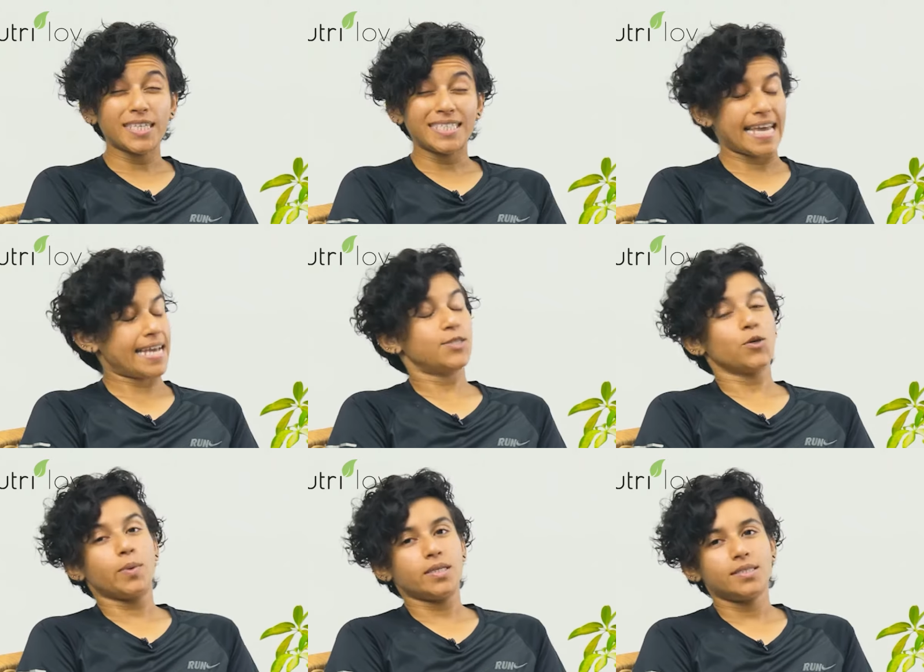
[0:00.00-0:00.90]
I snack
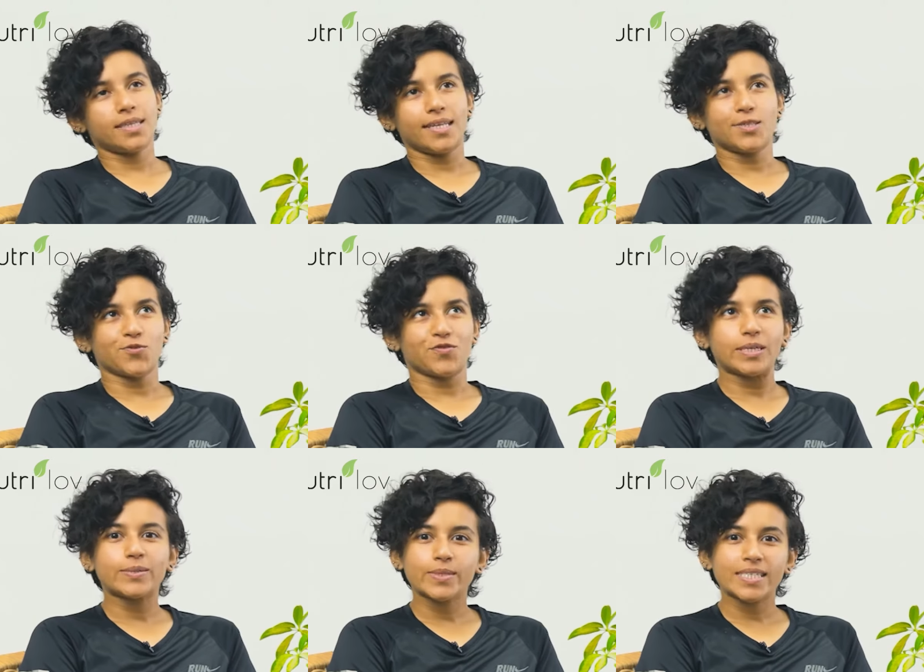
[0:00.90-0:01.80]
so much and so
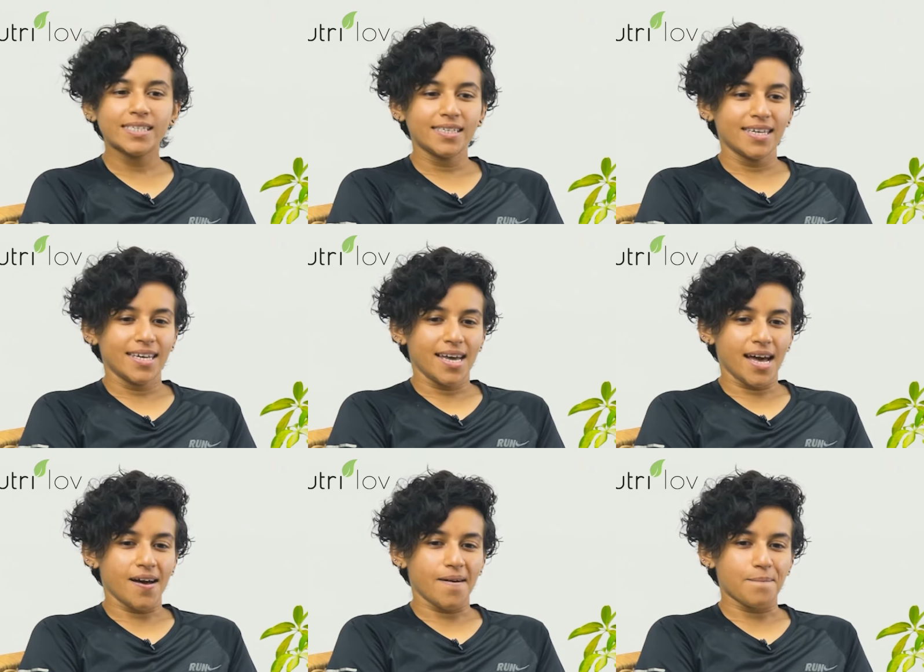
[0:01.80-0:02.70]
frequently,
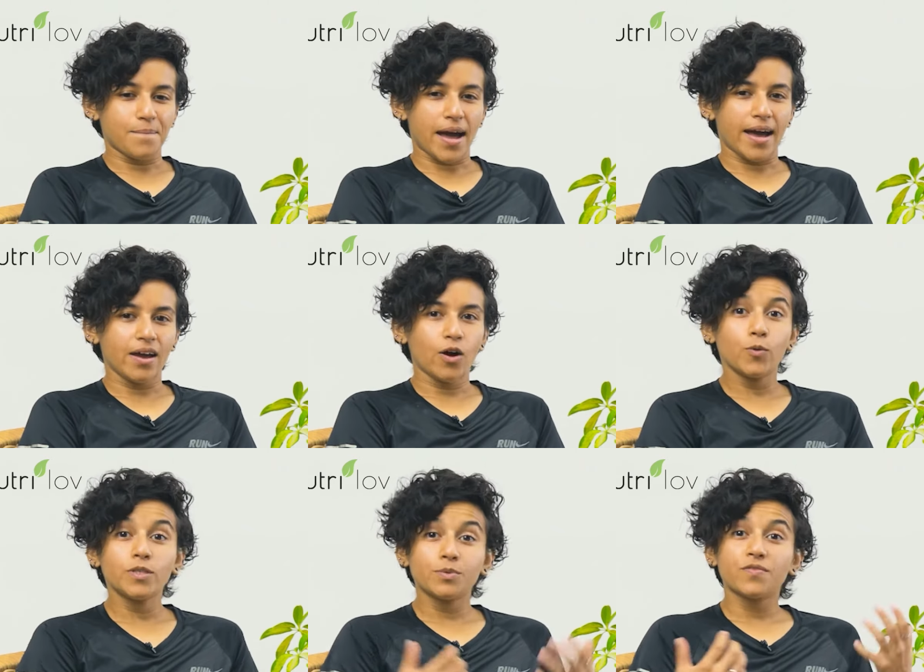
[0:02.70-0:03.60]
um, I
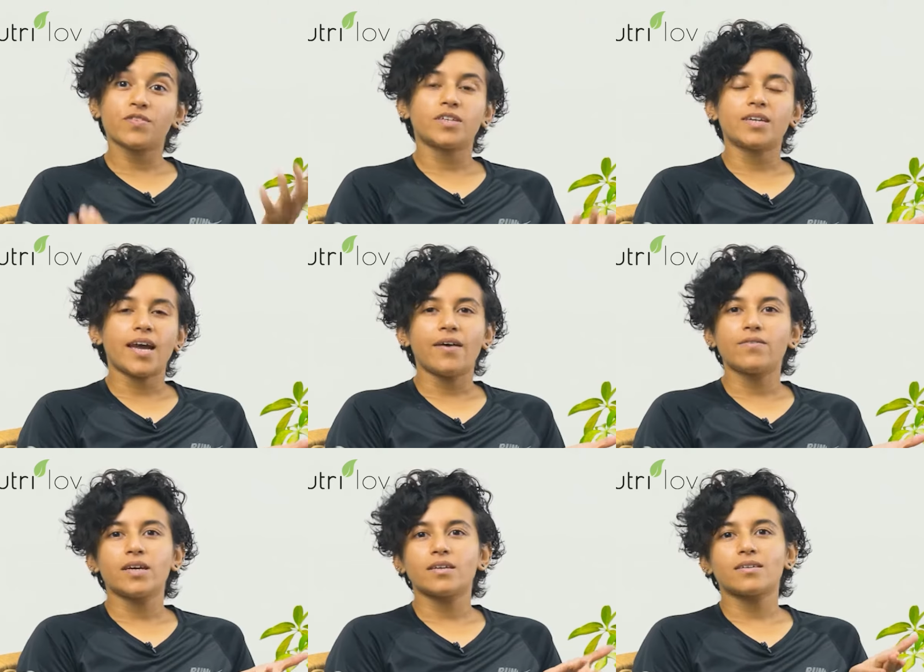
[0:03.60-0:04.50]
always prefer to have
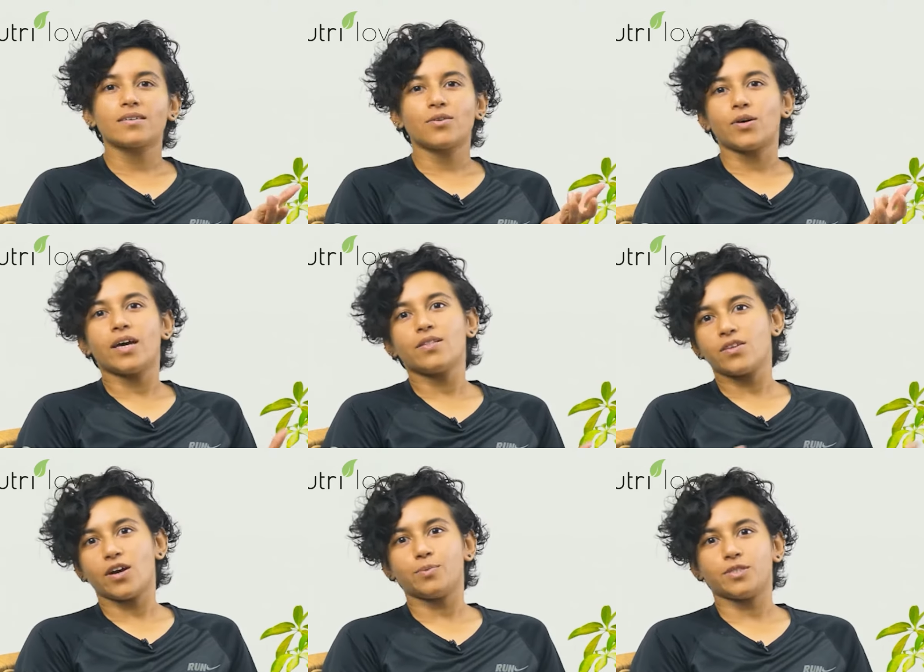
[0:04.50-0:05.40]
like you know a
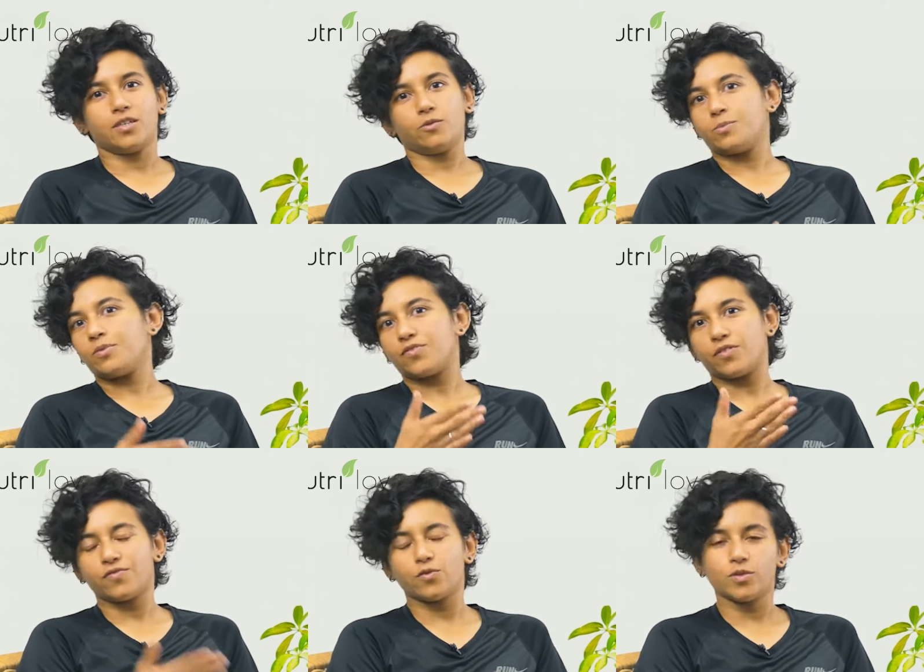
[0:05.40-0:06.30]
healthy option. I always
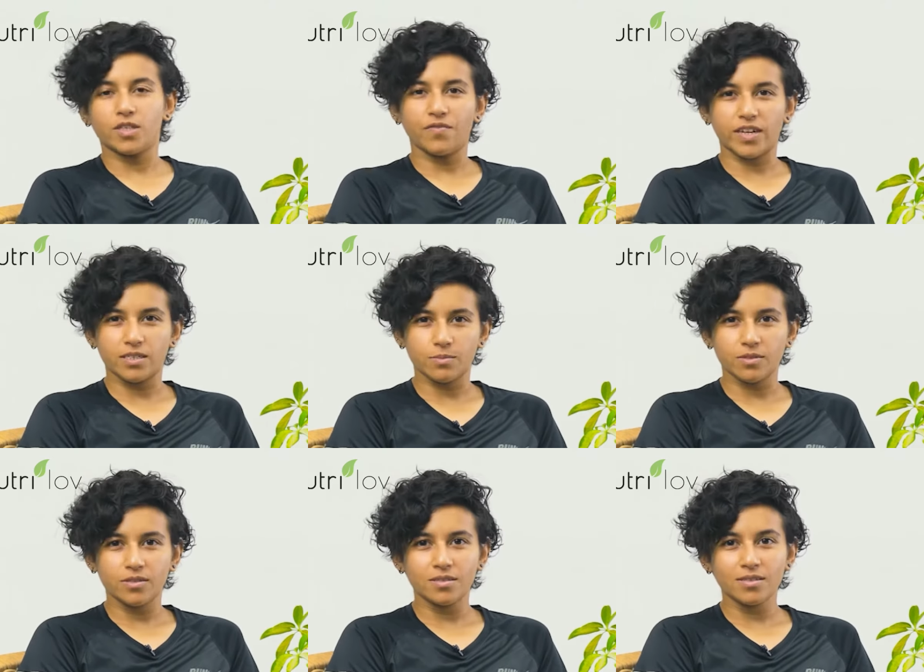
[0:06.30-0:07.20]
prefer fruits and
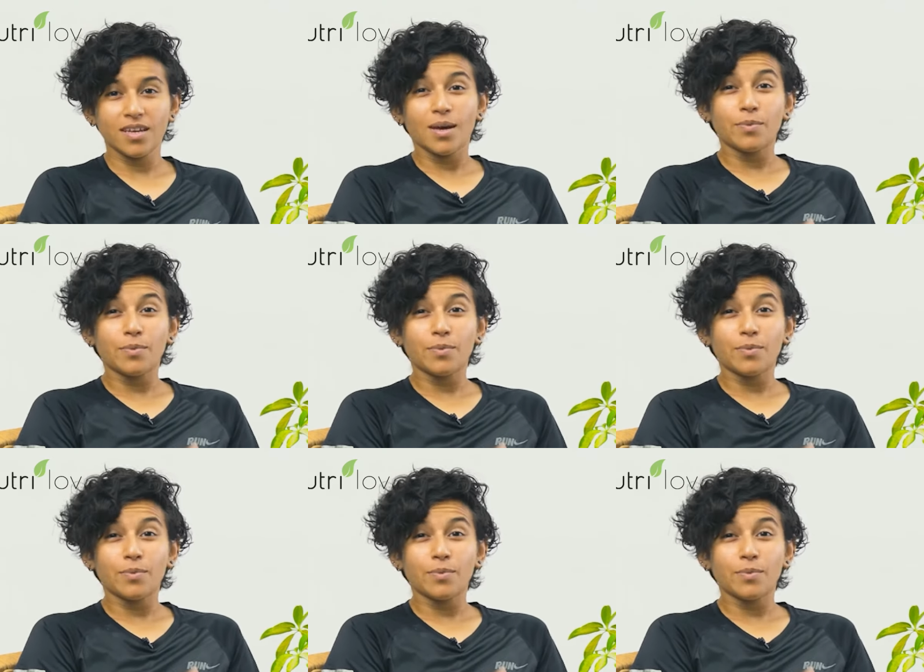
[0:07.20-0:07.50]
vegetables.